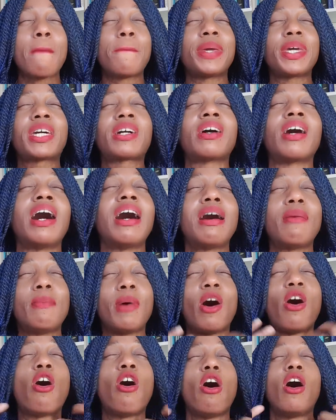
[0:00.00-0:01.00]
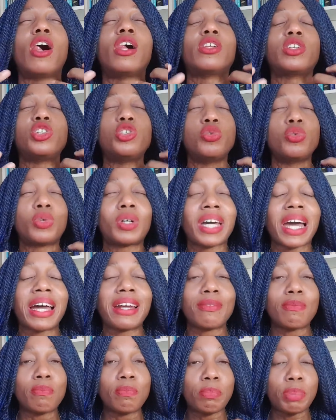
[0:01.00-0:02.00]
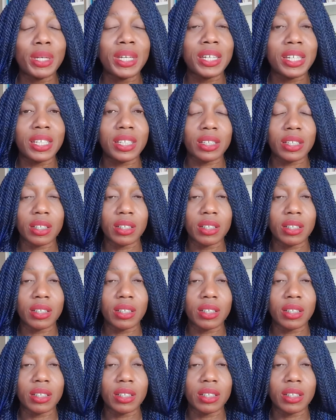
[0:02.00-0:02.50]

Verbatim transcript: Become all you can be.